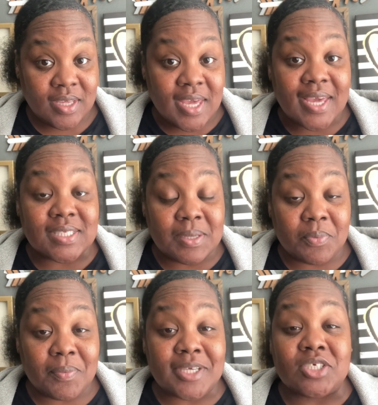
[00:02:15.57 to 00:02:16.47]
It's
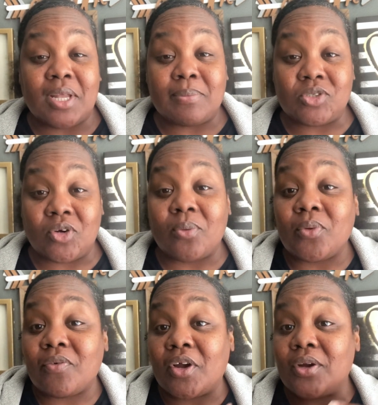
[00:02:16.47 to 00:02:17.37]
information I'm sure
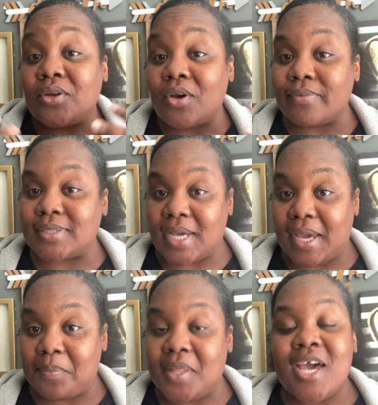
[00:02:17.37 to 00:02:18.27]
we've heard over
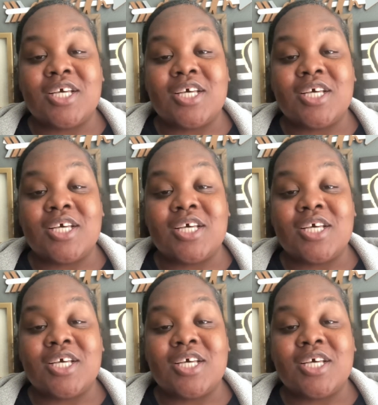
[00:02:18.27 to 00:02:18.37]
time.